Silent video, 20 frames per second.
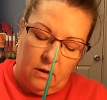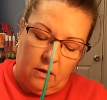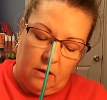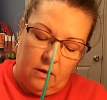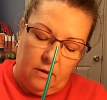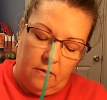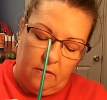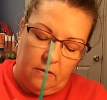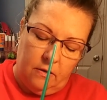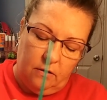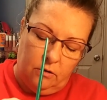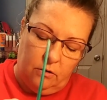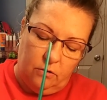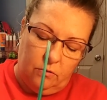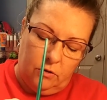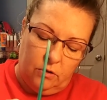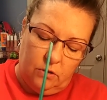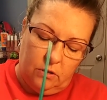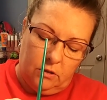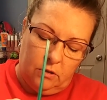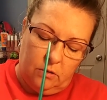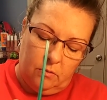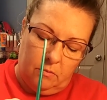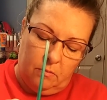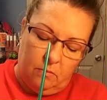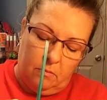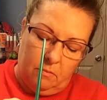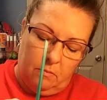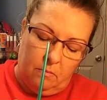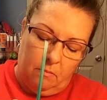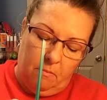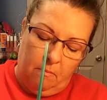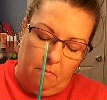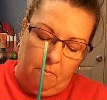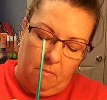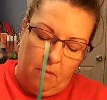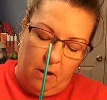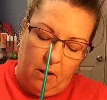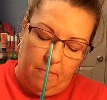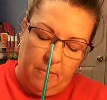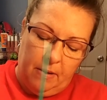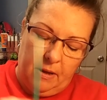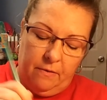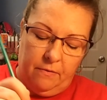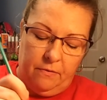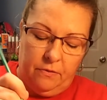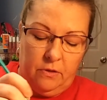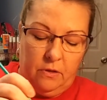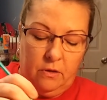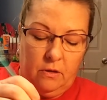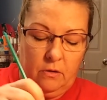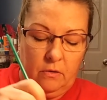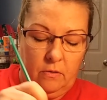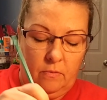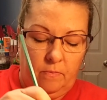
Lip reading: And then you just mop out the